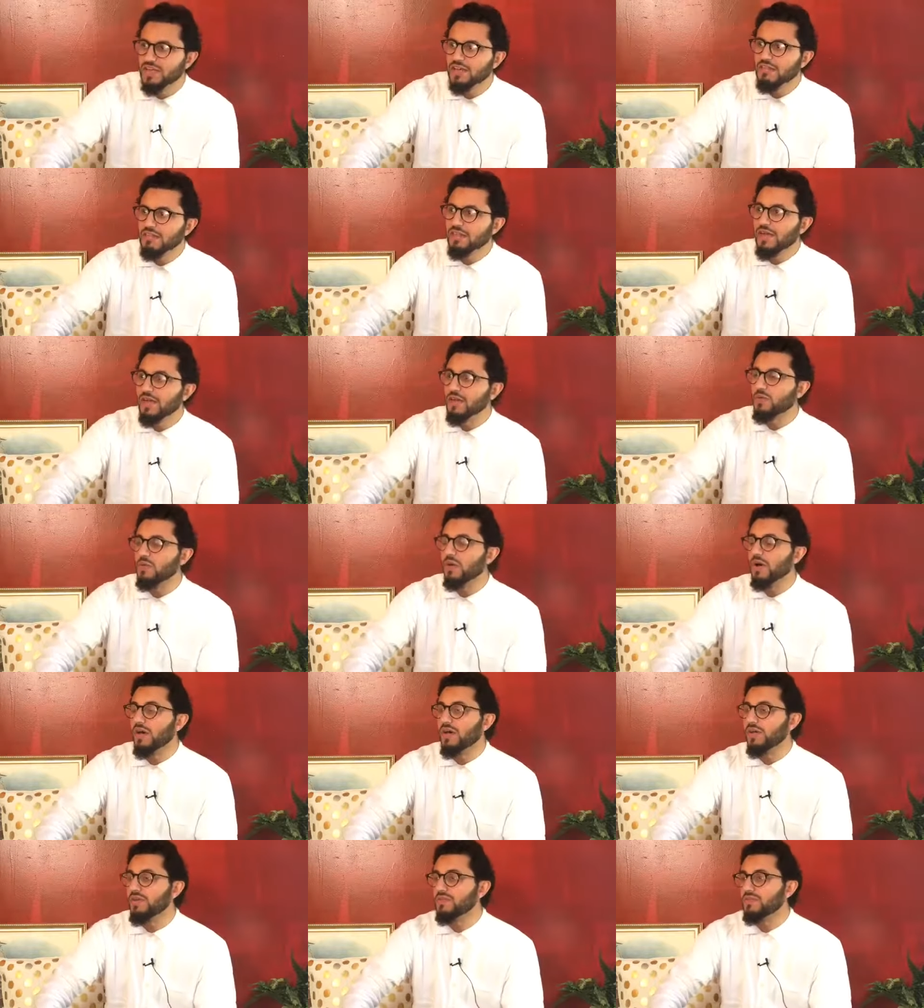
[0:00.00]

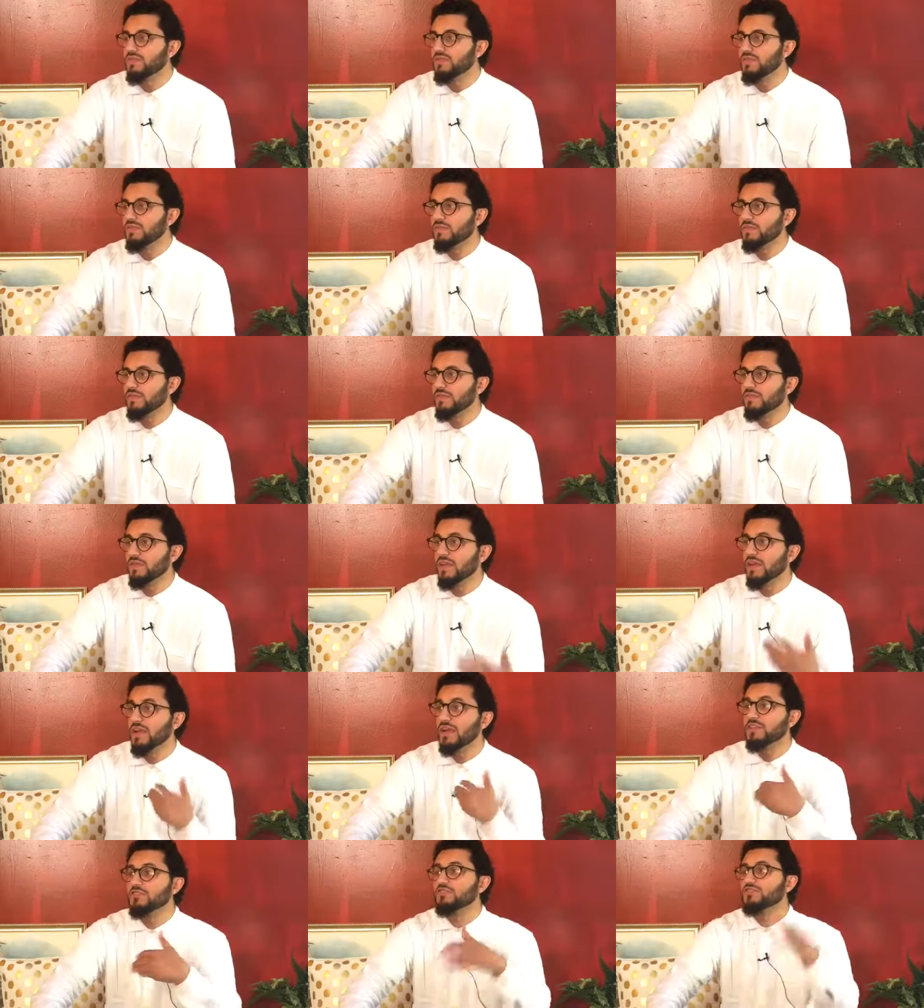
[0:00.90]
Likewise,
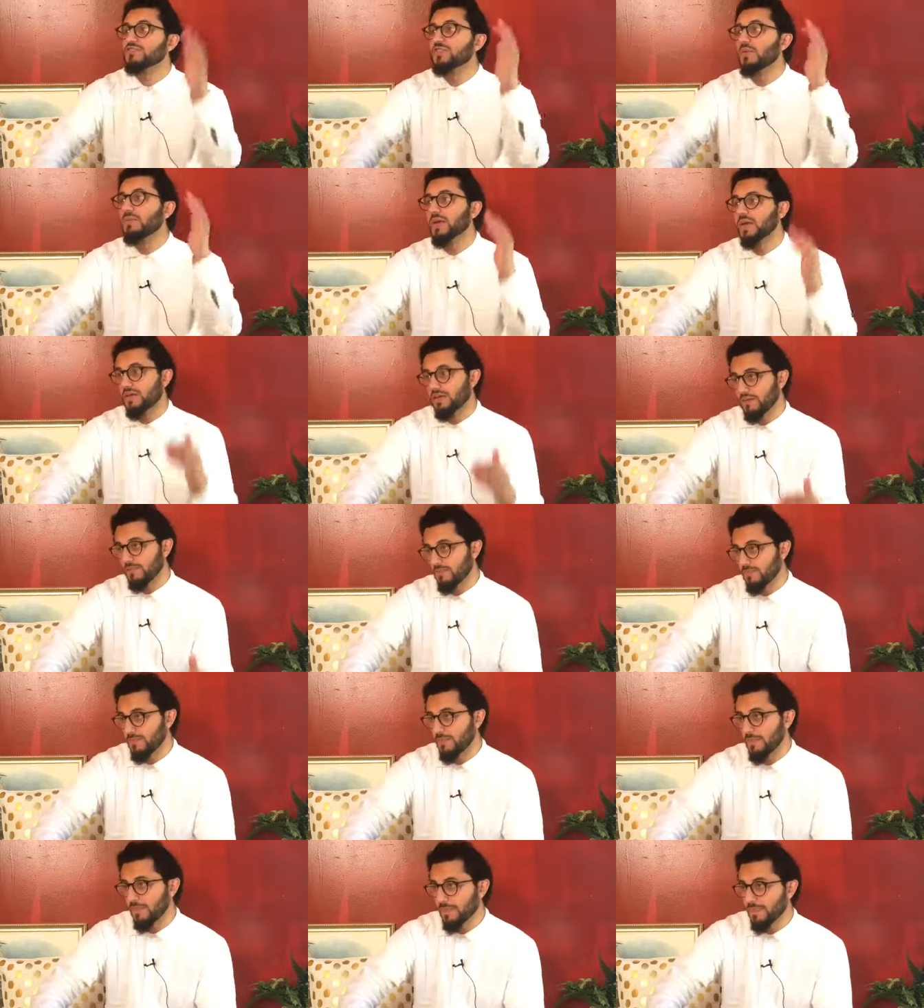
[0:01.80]
sitting on your stomach,
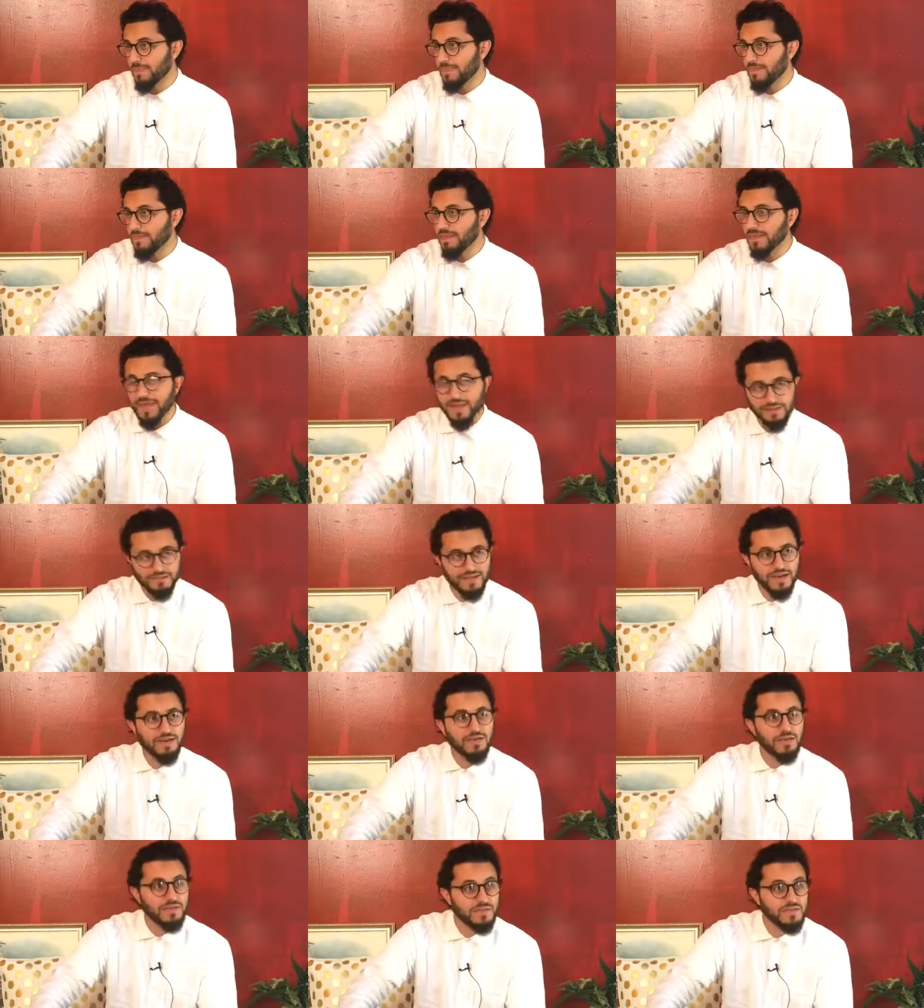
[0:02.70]
laying
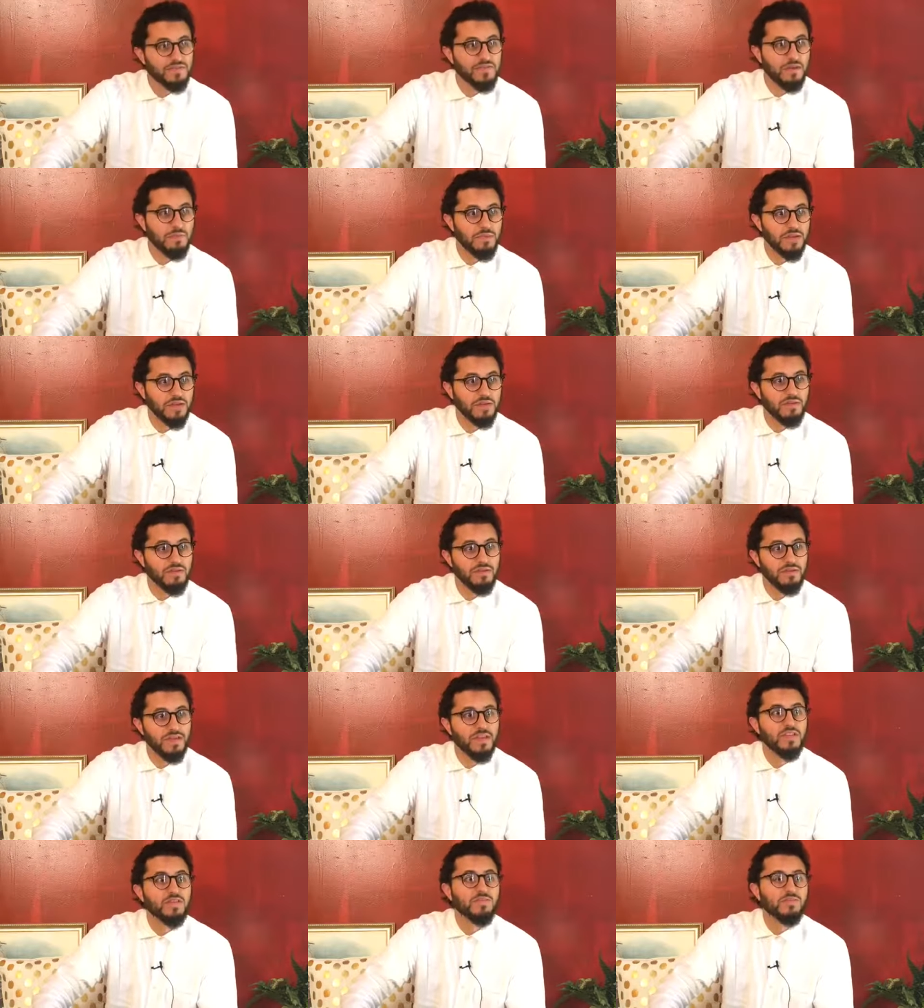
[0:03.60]
down on the stomach,
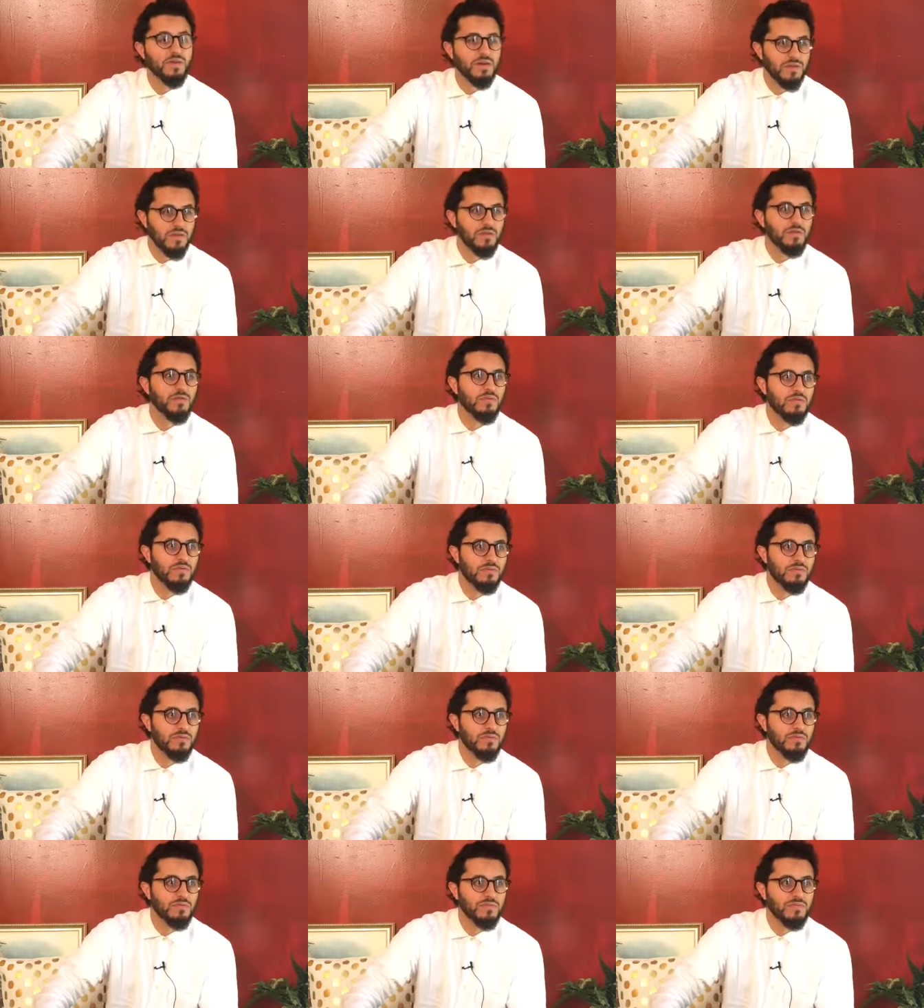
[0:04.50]
is makruh.
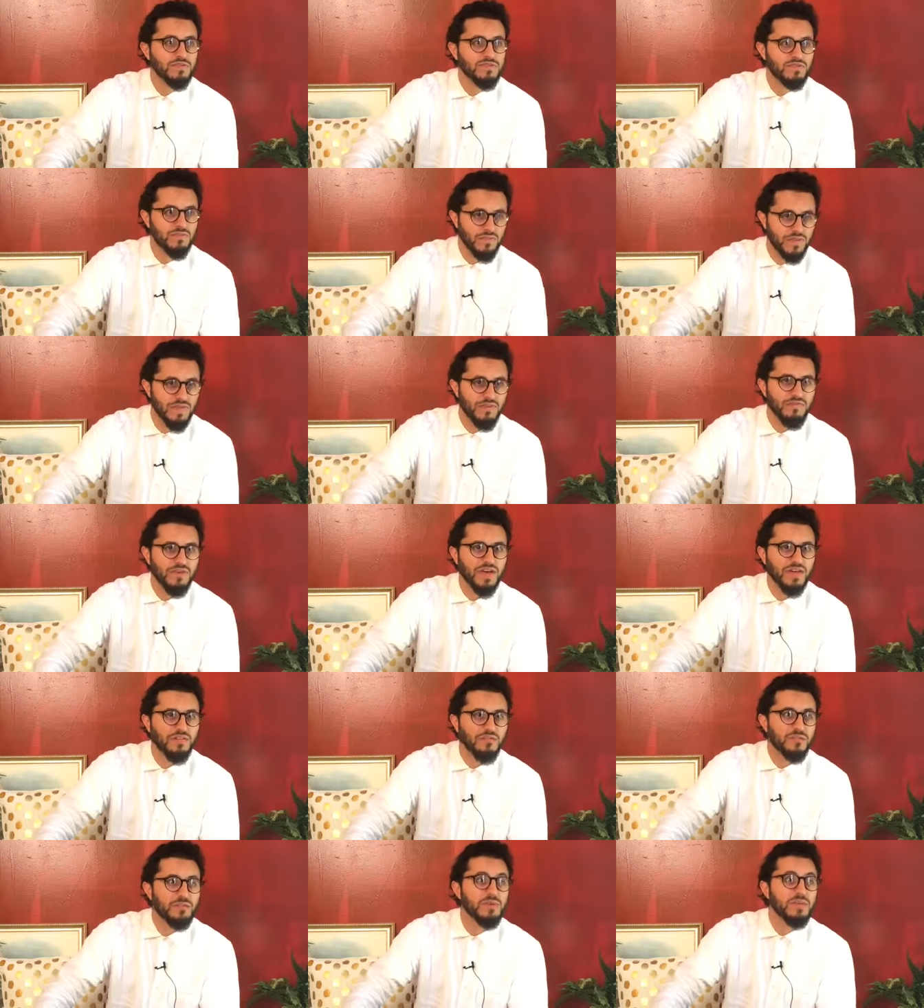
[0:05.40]
It's from the
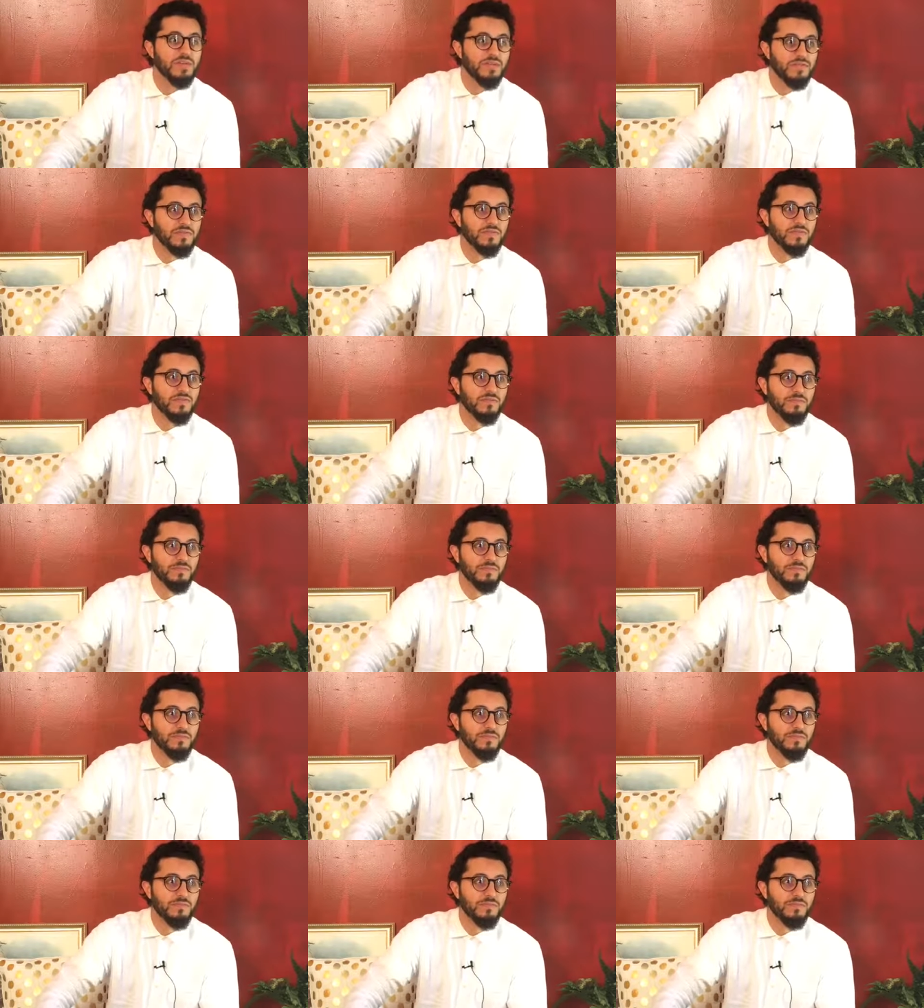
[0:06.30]
af'al of Iblis.